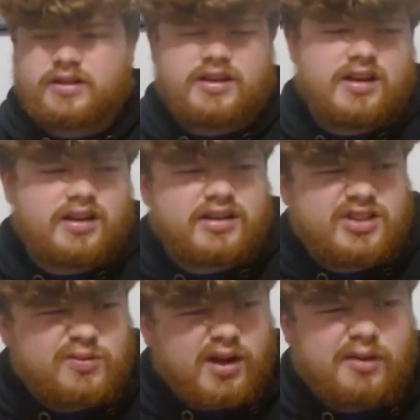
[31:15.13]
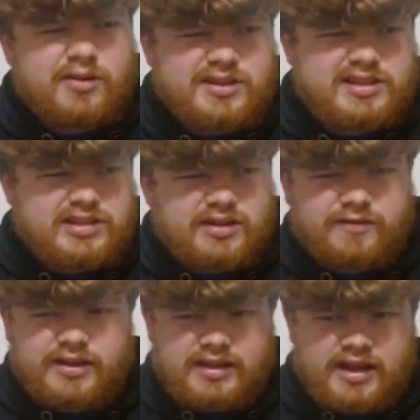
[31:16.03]
again, I want to see
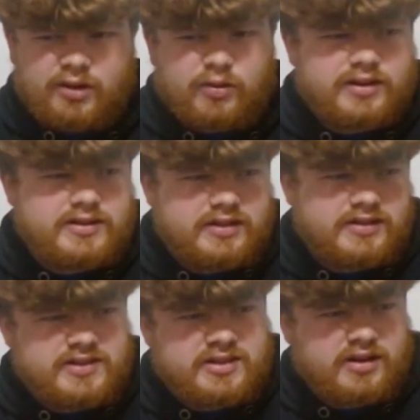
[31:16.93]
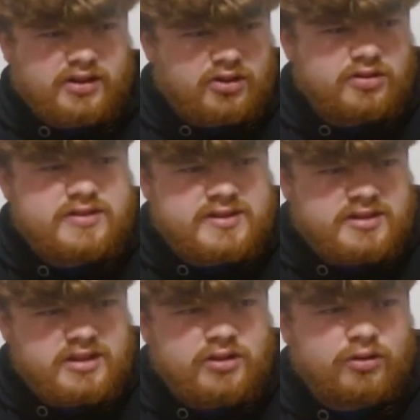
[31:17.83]
stuff like that. I want to see a good
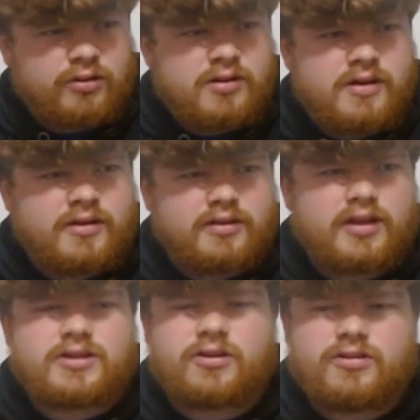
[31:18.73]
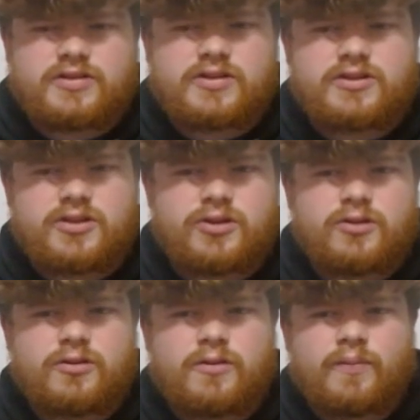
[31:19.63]
steal that turns
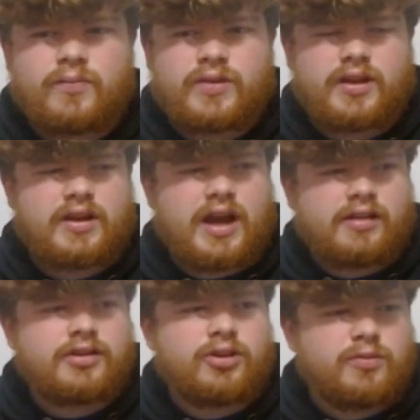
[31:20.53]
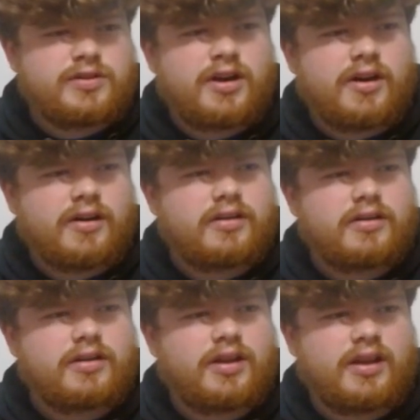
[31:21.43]
into an alley-oop dunk
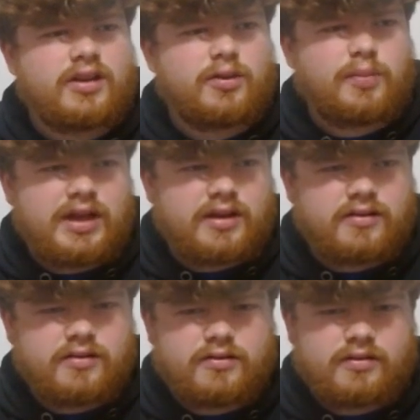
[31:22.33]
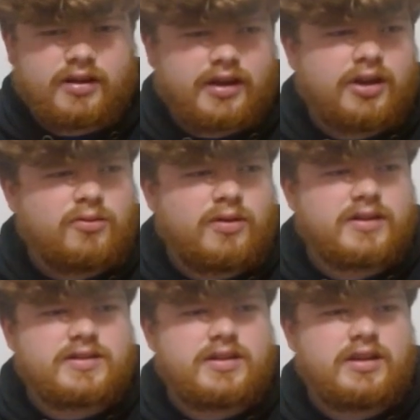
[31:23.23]
in the paint. Like I don't want to
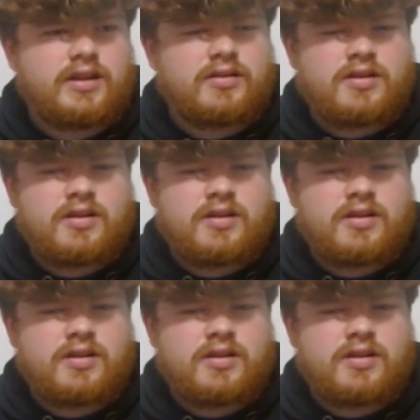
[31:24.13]
see